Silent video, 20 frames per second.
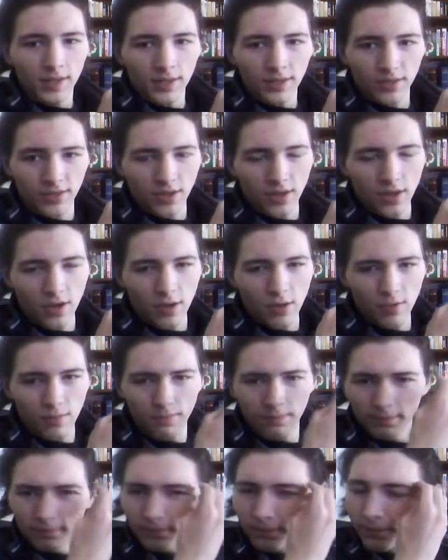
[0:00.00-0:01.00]

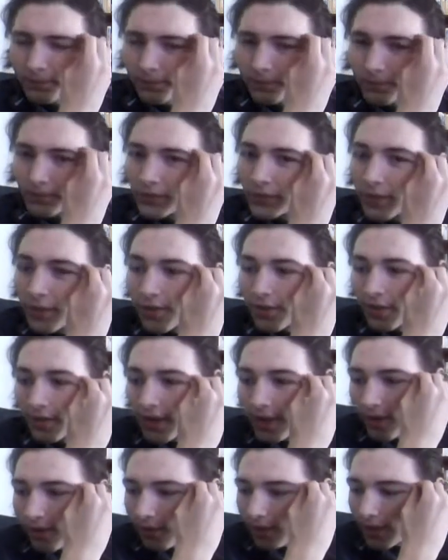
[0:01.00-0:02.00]
So
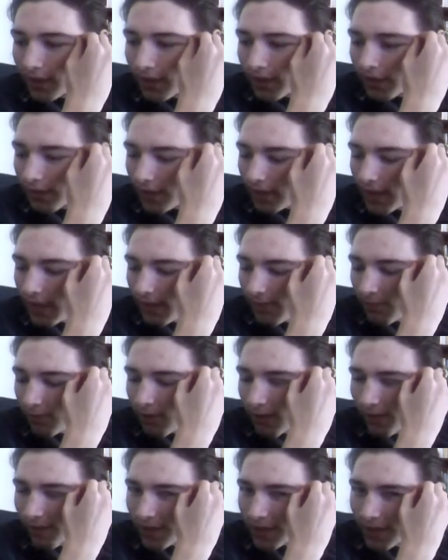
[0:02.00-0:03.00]
they don't keep
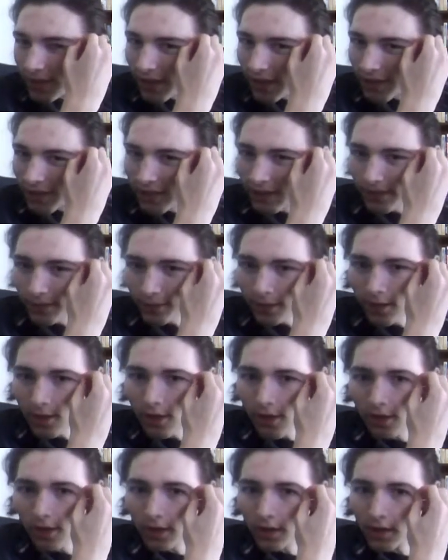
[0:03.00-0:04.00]
Grievous in custody for
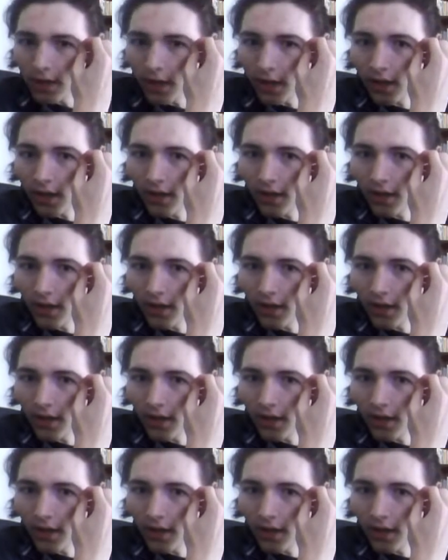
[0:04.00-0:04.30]
long,